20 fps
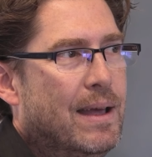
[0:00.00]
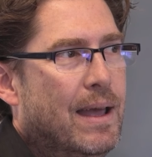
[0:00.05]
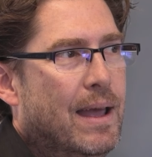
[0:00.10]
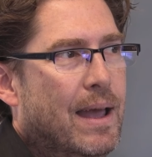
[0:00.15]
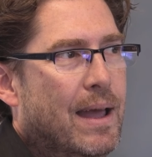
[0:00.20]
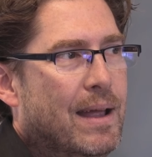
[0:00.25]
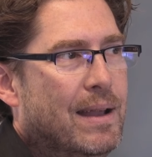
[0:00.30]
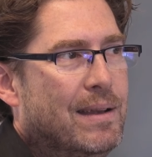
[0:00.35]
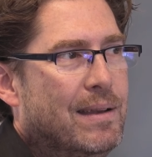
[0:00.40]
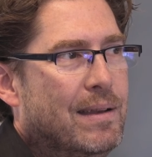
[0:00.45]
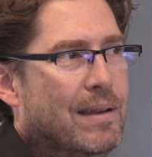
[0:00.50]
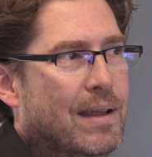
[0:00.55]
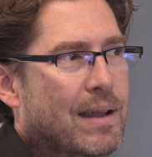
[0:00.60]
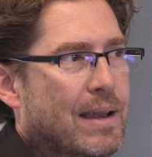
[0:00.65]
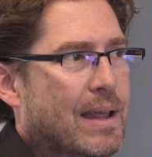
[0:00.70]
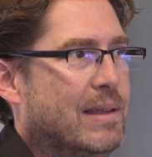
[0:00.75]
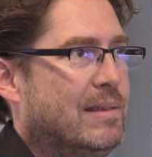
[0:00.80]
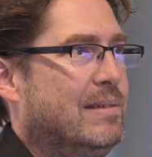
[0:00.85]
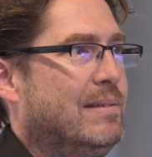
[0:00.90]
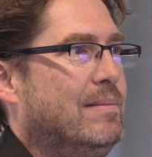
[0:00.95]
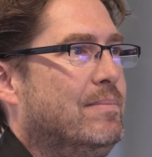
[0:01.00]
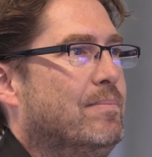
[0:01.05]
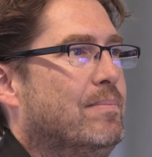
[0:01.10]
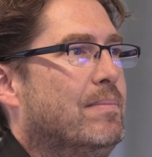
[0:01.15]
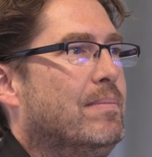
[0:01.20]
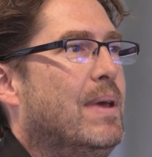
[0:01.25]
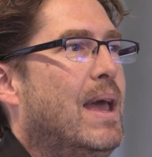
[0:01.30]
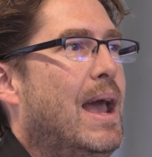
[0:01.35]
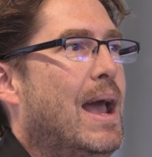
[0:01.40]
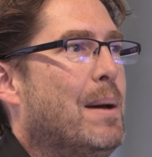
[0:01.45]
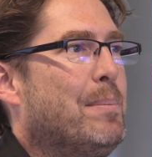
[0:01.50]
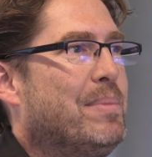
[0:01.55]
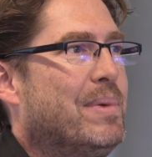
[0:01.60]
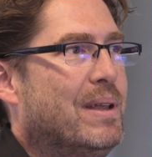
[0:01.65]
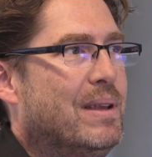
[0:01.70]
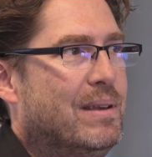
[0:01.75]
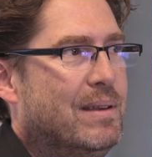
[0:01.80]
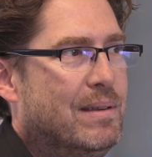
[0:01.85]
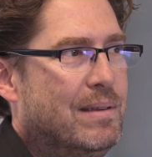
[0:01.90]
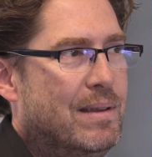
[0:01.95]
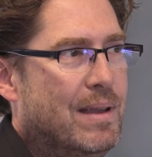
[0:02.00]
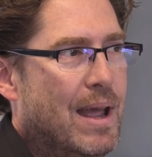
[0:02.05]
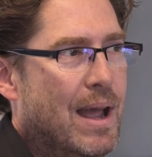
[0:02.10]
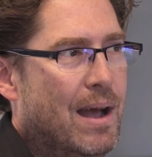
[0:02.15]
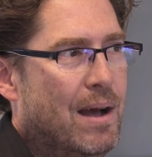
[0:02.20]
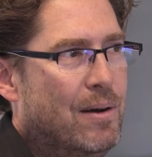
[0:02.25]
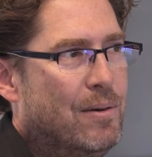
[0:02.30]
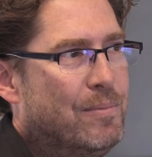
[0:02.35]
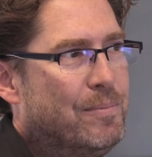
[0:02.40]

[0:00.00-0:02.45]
And, and that's happened. Now. Do you